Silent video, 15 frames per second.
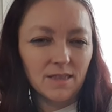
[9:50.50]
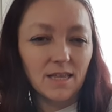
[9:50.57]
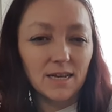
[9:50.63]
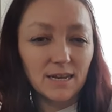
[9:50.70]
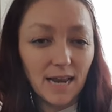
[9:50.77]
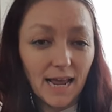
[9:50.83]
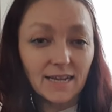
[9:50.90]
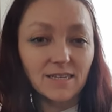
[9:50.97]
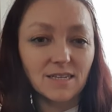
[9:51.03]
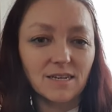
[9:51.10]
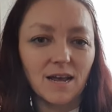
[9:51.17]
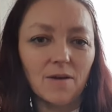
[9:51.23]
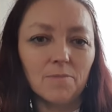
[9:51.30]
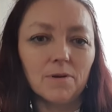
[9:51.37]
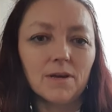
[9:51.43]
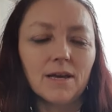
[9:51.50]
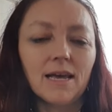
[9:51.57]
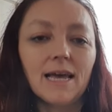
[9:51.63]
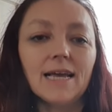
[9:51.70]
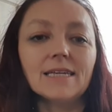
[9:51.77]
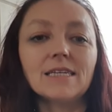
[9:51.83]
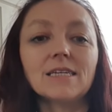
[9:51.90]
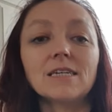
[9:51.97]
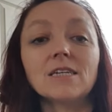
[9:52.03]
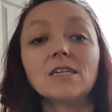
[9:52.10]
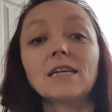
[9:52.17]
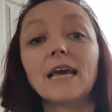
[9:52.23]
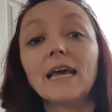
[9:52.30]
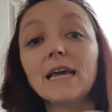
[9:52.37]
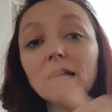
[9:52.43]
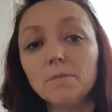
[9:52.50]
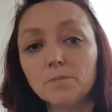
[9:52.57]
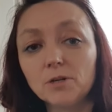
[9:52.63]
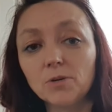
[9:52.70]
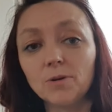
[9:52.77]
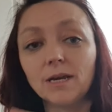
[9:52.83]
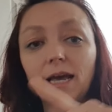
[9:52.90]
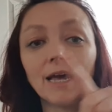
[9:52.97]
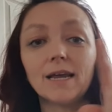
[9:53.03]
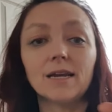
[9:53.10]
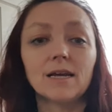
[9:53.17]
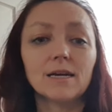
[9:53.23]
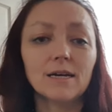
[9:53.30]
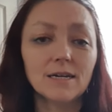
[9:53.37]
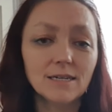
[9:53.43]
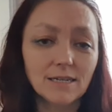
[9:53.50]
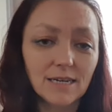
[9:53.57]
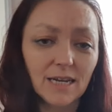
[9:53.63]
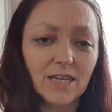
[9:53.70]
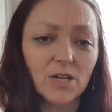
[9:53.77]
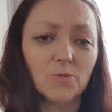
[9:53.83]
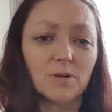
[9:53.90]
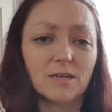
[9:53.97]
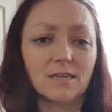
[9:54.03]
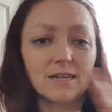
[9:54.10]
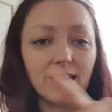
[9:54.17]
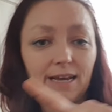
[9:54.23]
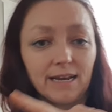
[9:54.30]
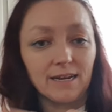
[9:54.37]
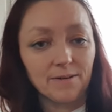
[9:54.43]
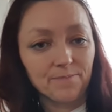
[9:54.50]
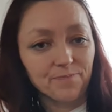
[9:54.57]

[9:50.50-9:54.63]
the next step is to keep doing it continuously.